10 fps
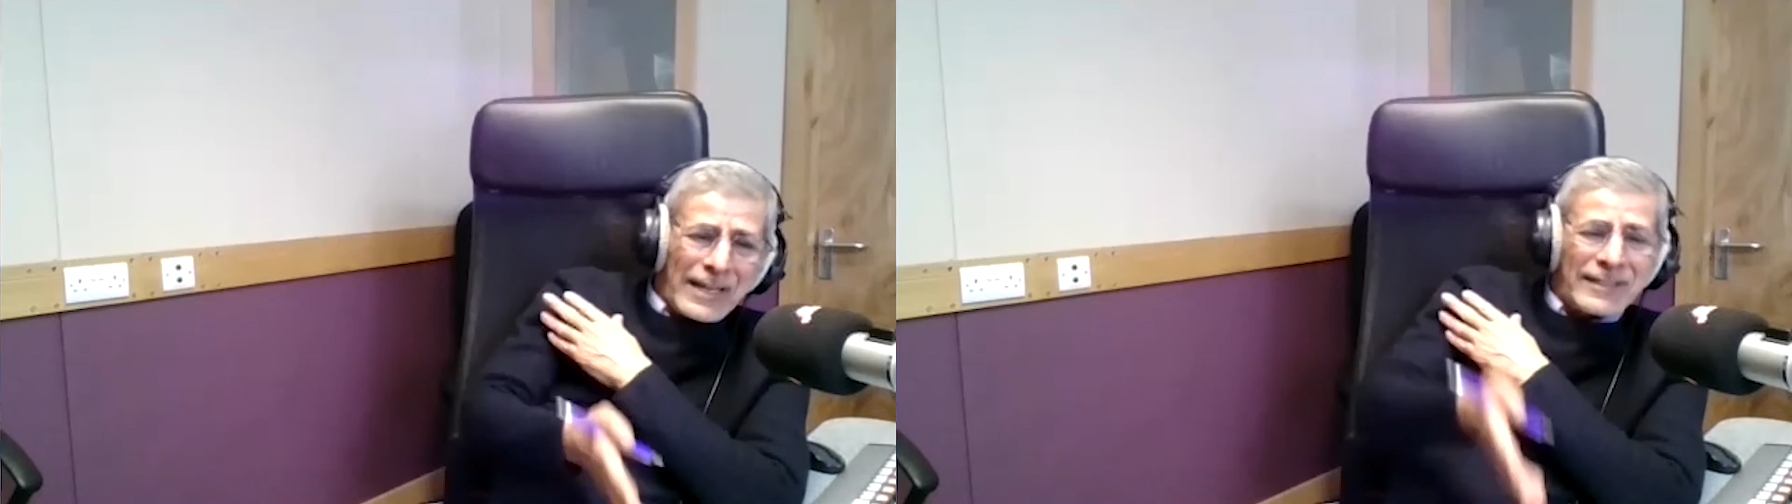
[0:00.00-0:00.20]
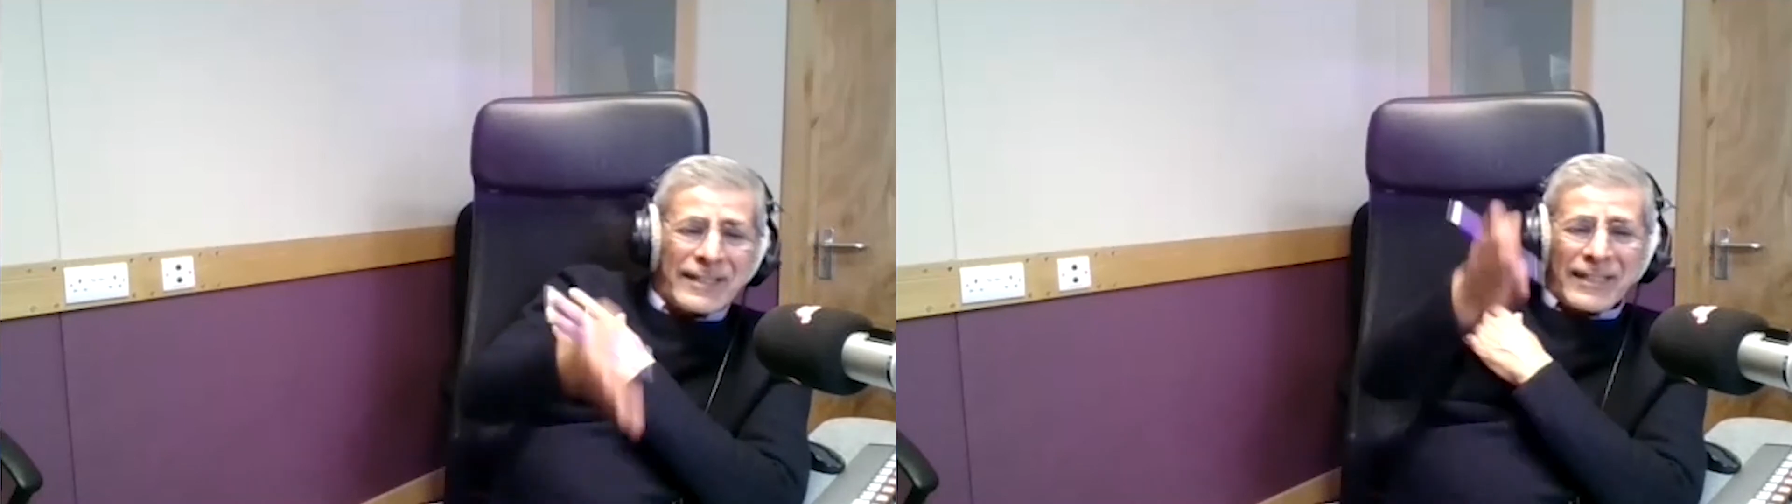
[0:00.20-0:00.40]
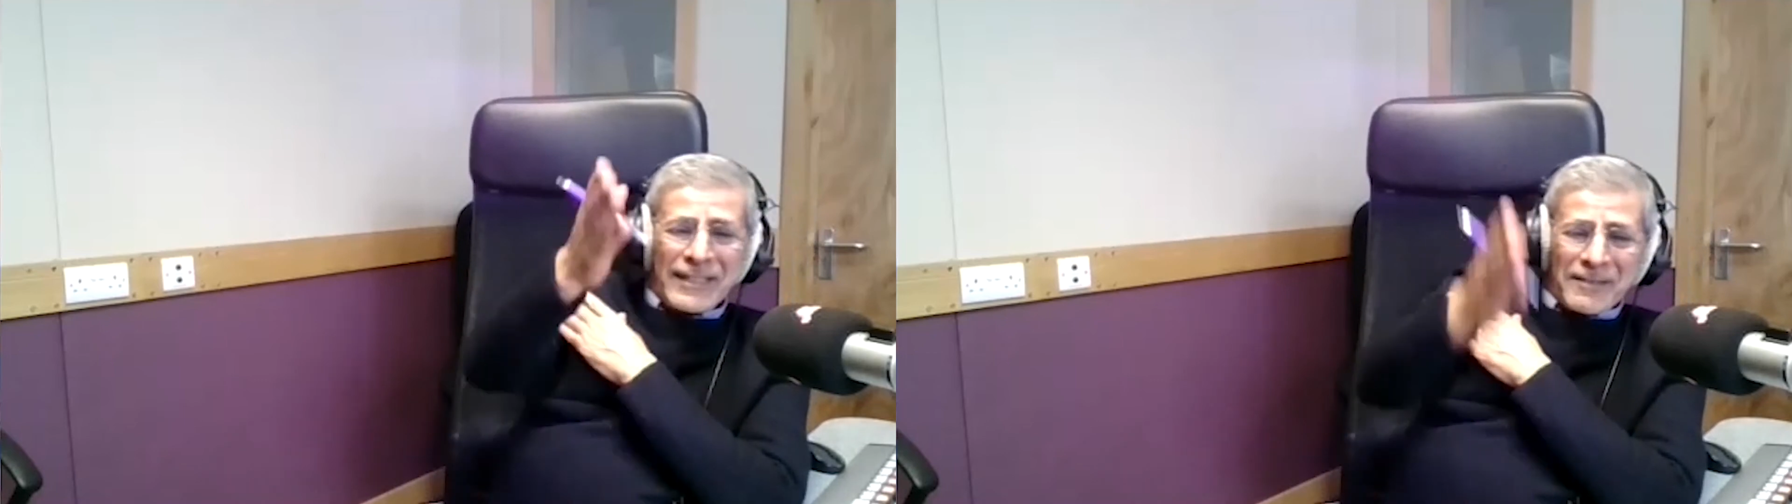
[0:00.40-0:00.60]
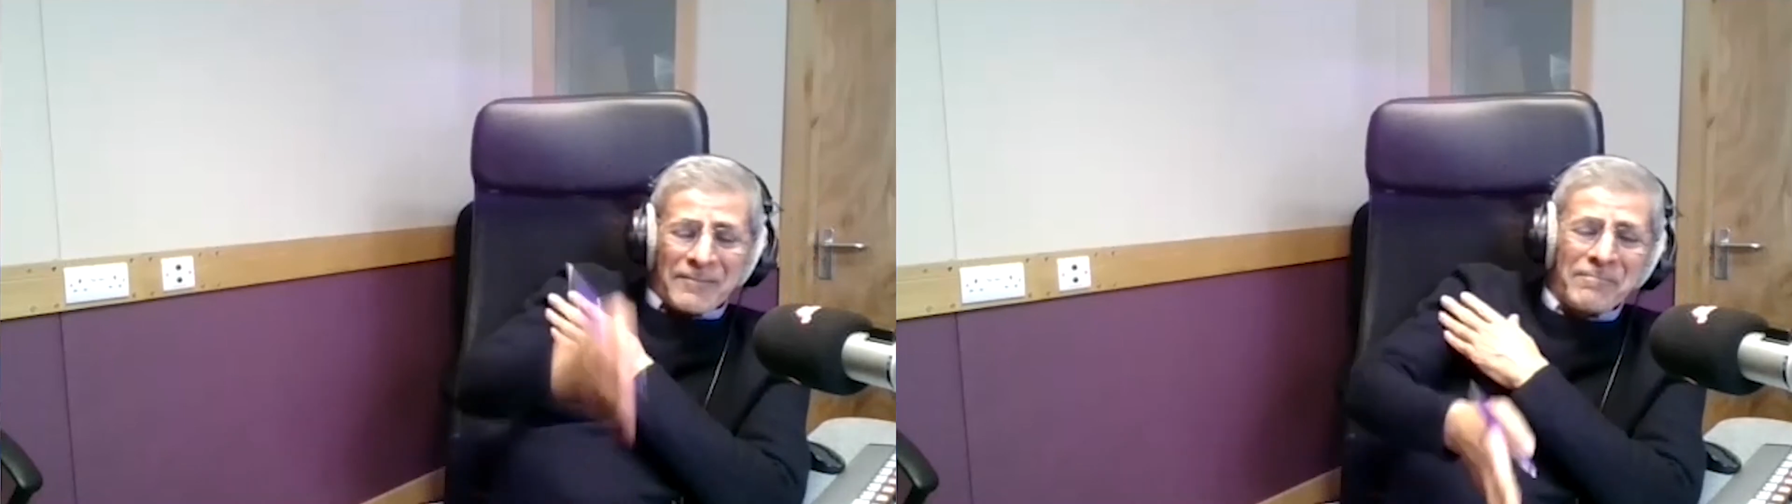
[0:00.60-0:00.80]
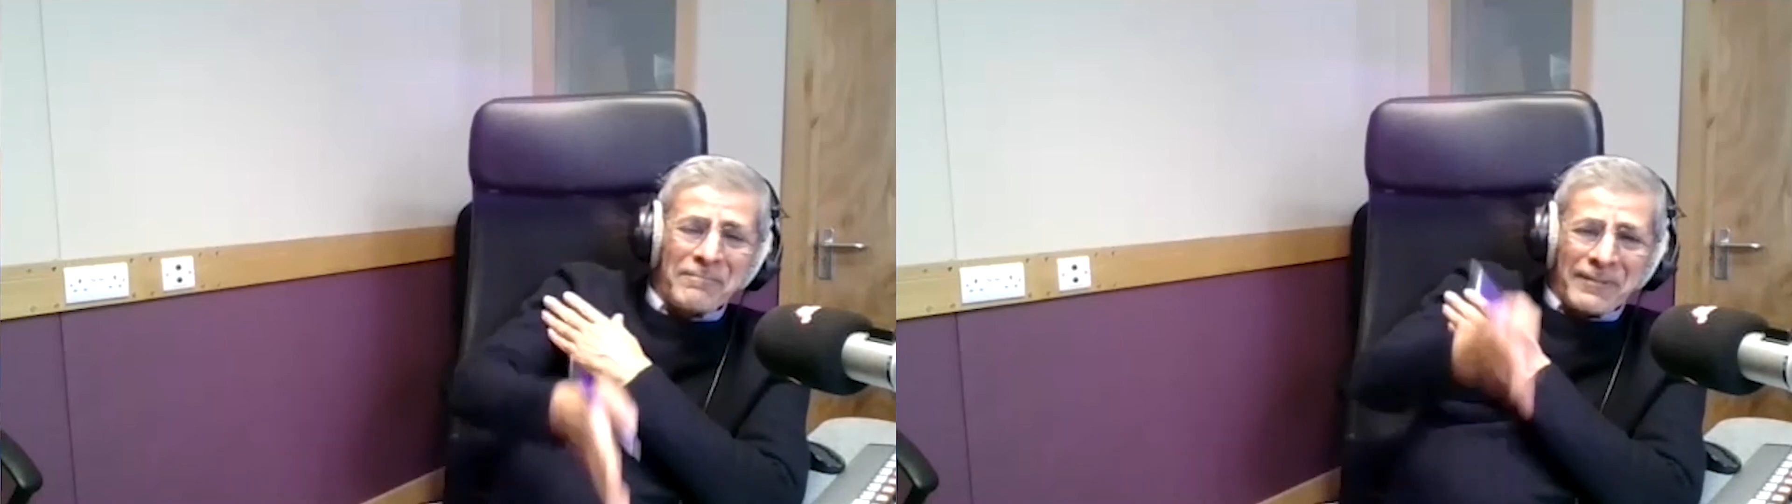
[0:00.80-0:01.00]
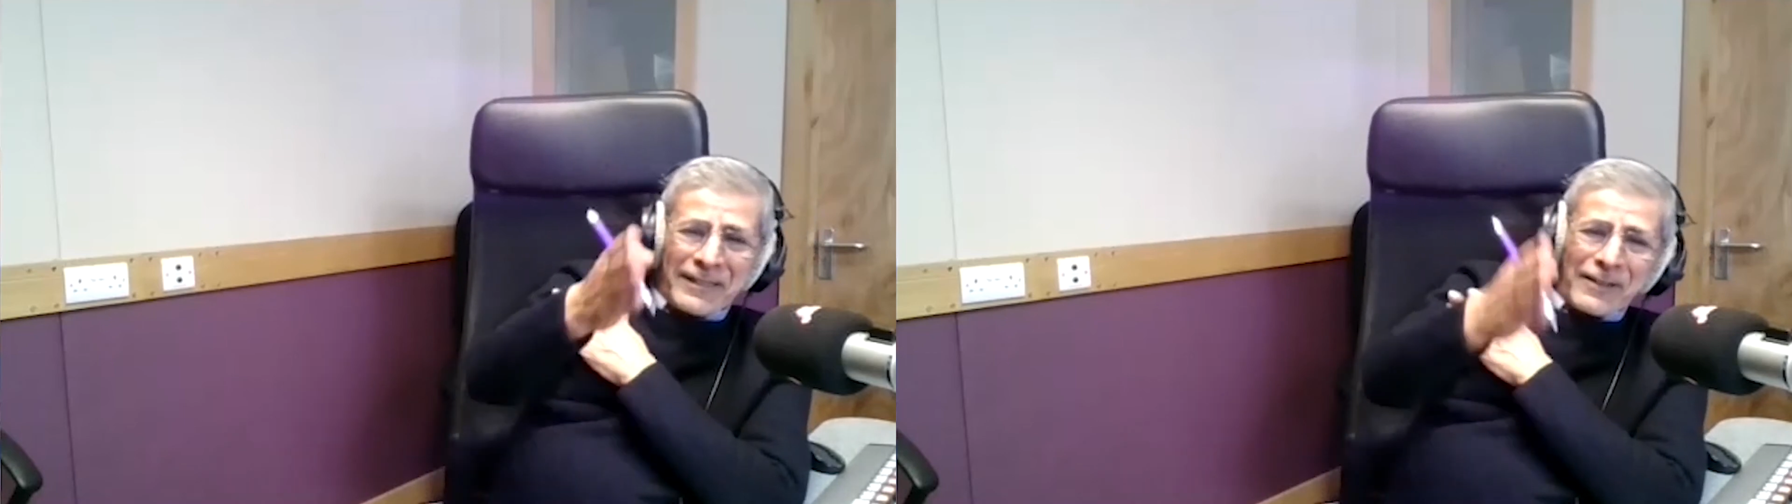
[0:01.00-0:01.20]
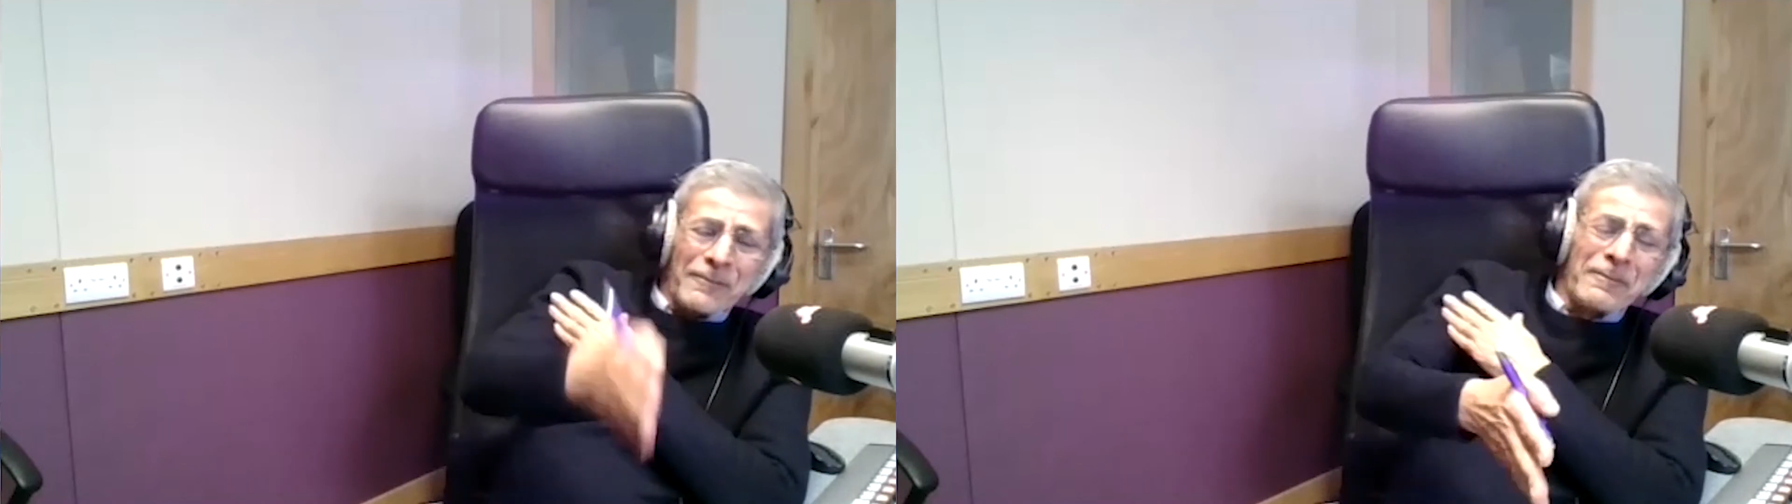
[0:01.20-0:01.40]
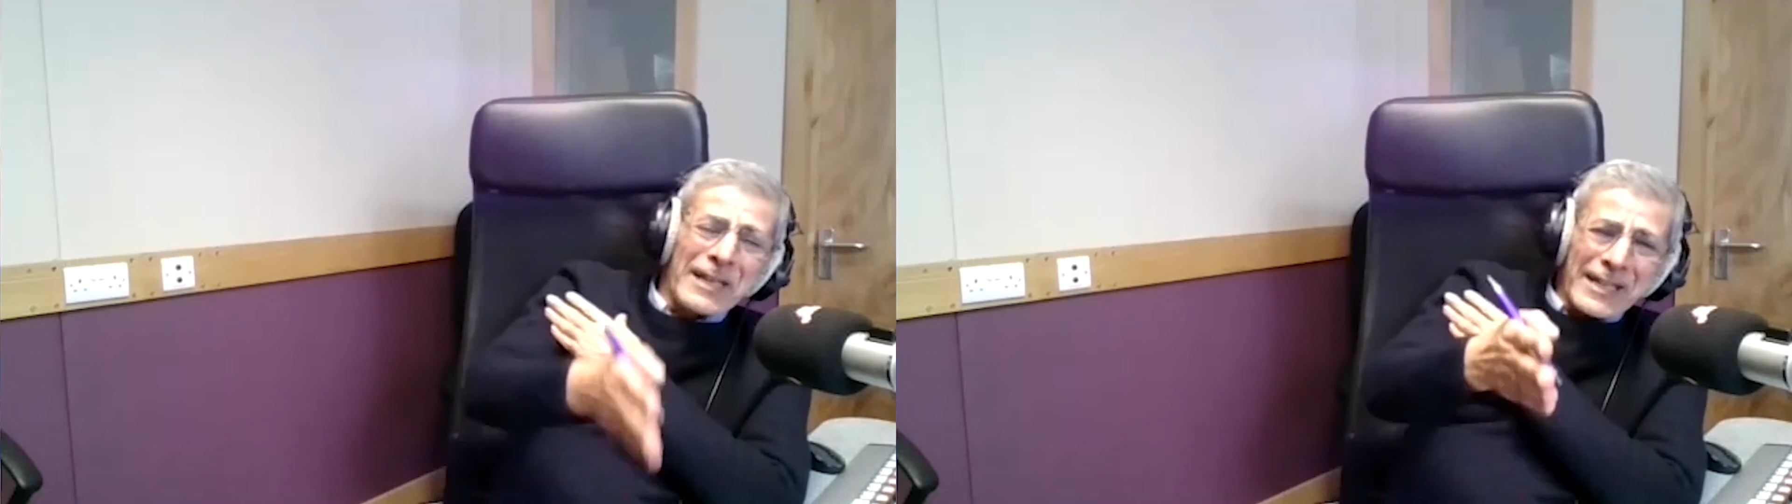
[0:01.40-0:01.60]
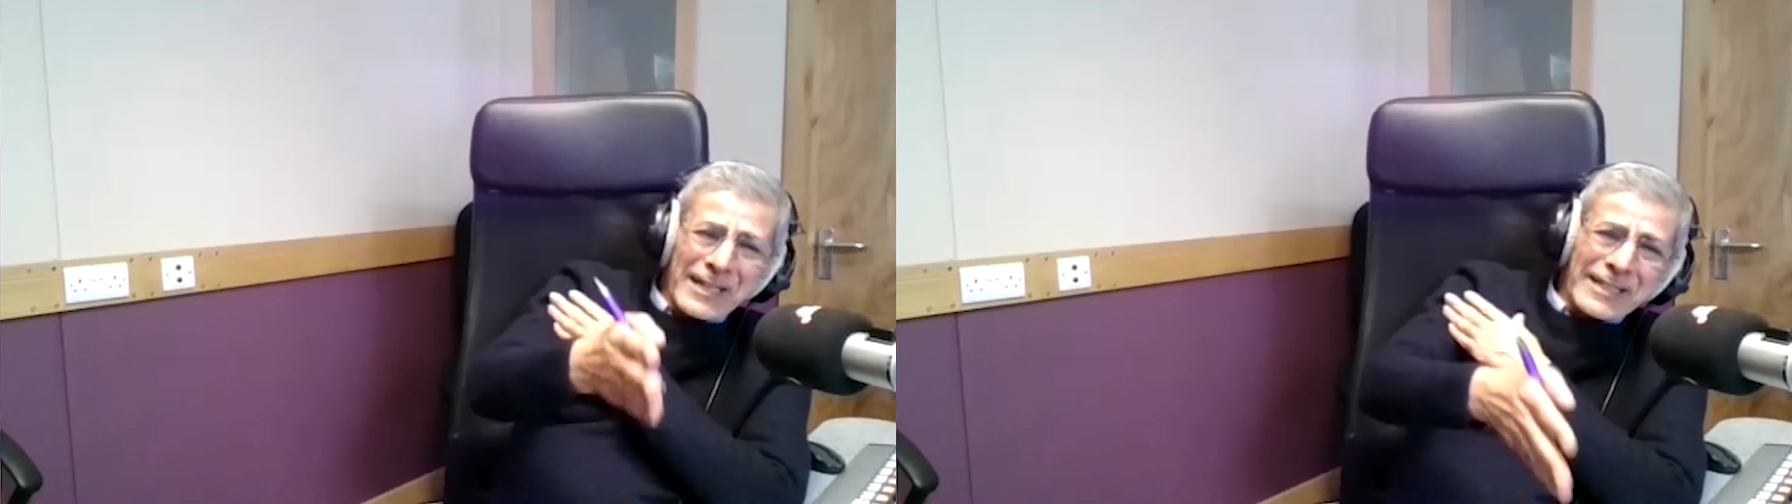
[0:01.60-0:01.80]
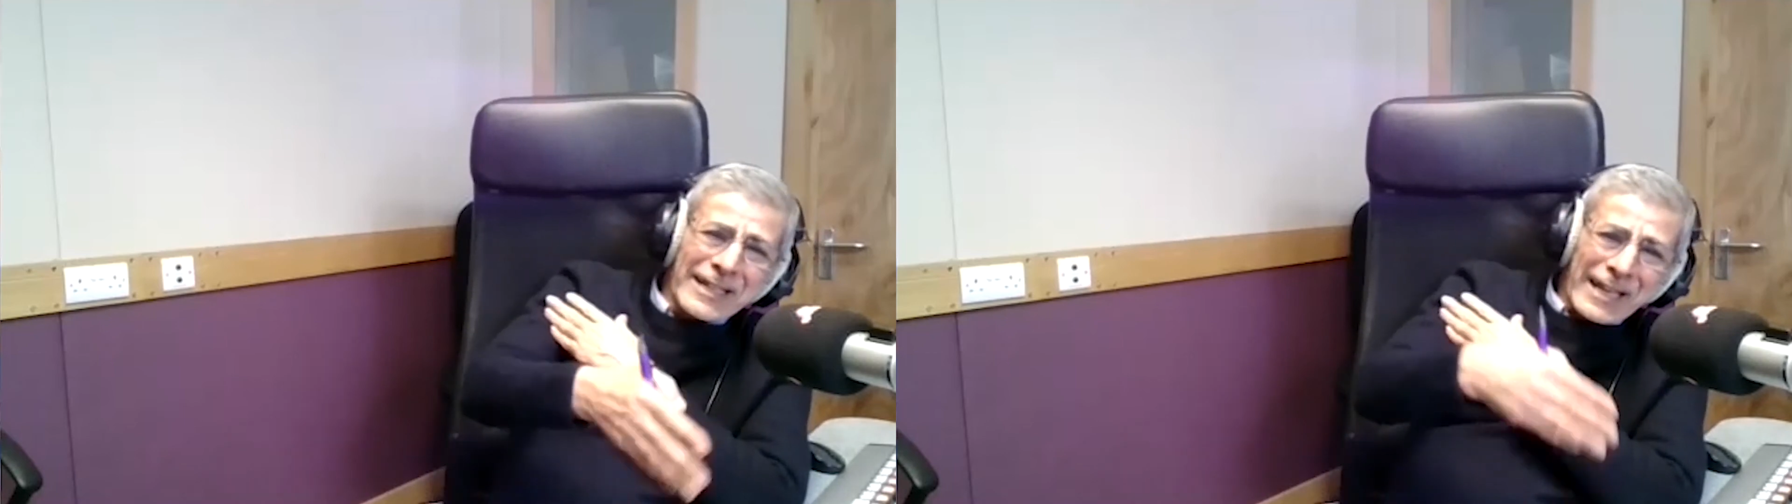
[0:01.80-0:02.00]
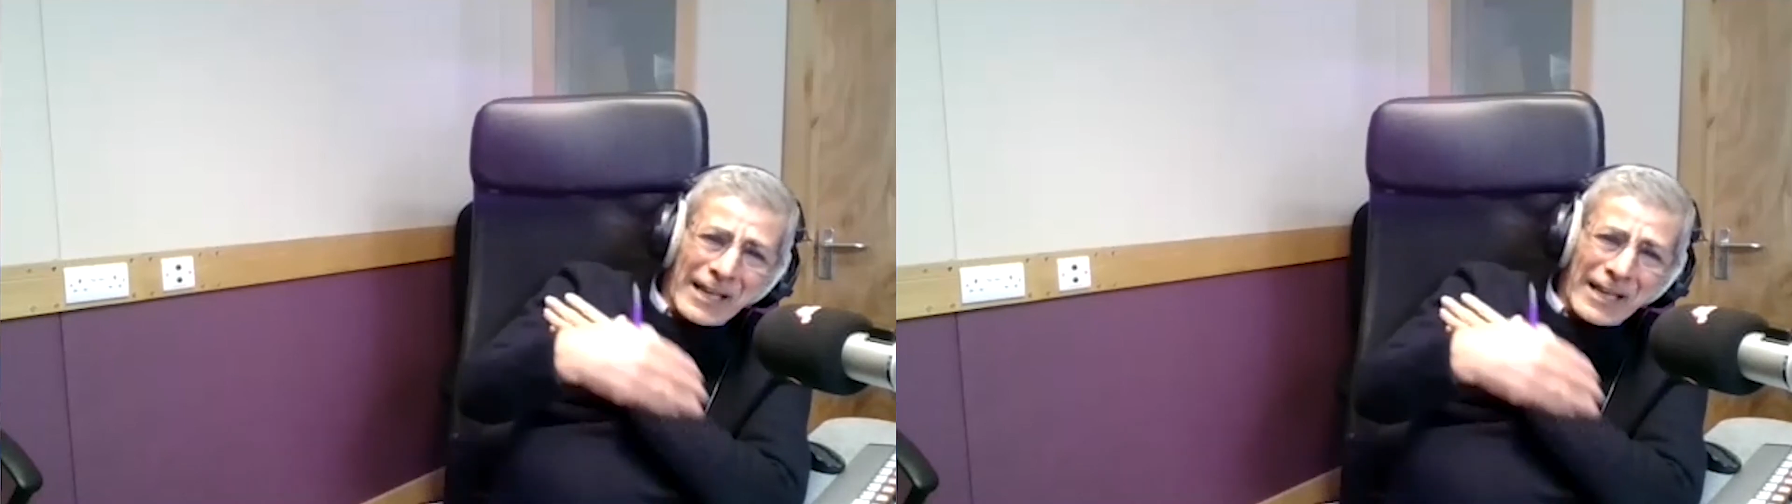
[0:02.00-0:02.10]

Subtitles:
Is there a way they